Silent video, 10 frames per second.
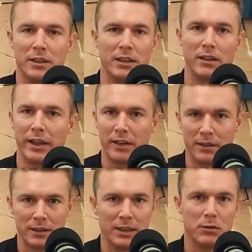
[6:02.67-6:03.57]
a year later,
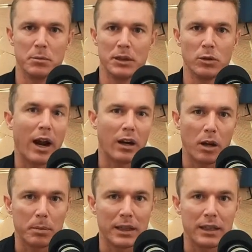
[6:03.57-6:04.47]
their teeth would be crowded
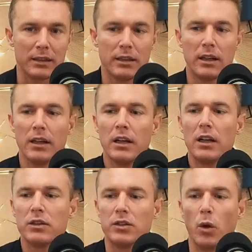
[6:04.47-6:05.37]
up again.
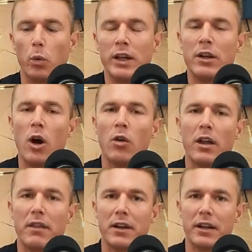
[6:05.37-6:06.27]
So we know
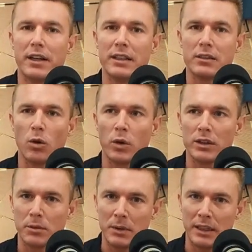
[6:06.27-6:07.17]
that there is going
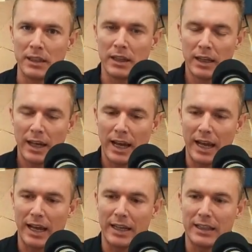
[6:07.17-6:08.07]
to be
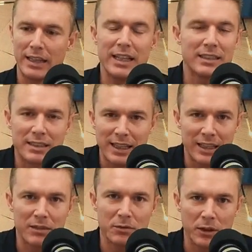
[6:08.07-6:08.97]
a
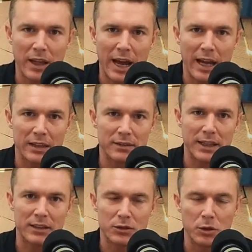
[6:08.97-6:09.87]
instinct for
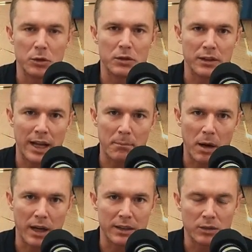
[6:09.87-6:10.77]
that tooth and that
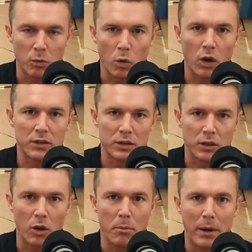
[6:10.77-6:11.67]
body to want to
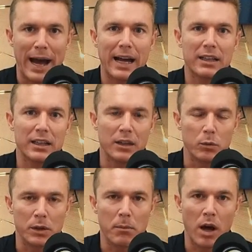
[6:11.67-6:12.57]
go back
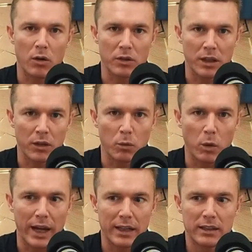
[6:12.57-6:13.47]
and remodel the other
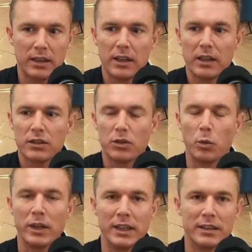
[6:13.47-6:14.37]
way. So
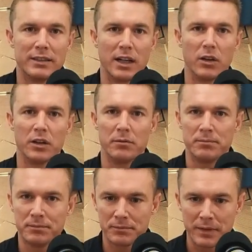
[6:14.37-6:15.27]
we need to tell
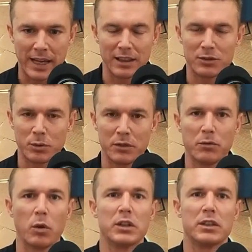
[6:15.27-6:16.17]
them, hey, let's
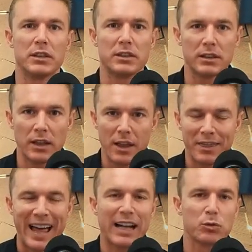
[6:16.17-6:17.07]
reinforce this.
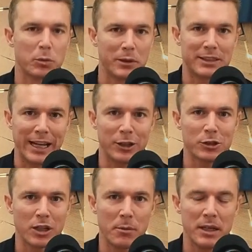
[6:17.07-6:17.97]
That's where
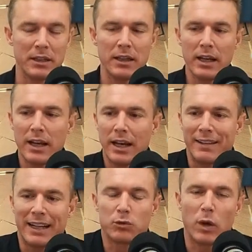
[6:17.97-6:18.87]
retainers come in, and
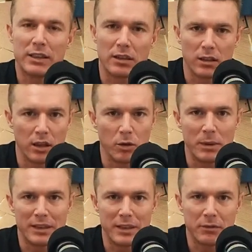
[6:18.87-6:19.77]
that's why it's a little
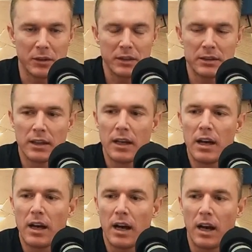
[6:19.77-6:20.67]
bit different
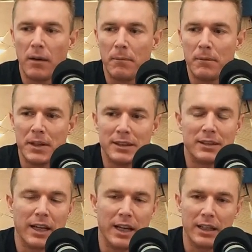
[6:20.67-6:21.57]
than,
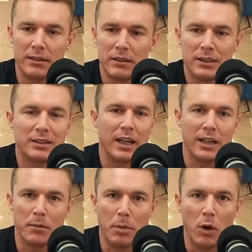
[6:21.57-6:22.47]
say,
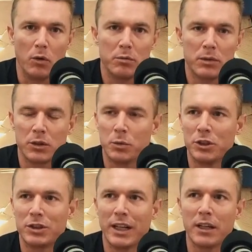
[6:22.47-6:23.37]
setting a bone. Because when
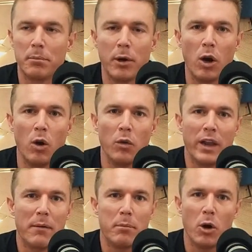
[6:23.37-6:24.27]
you're setting a bone,
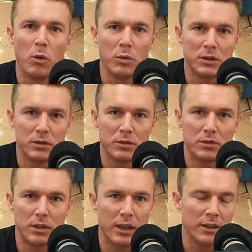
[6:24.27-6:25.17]
that bone
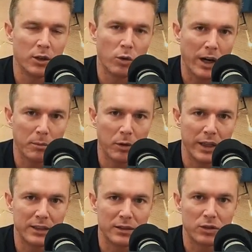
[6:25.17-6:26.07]
was in the correct
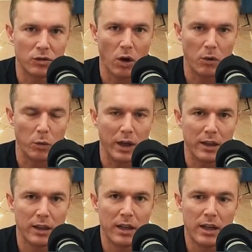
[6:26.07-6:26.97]
place to start with,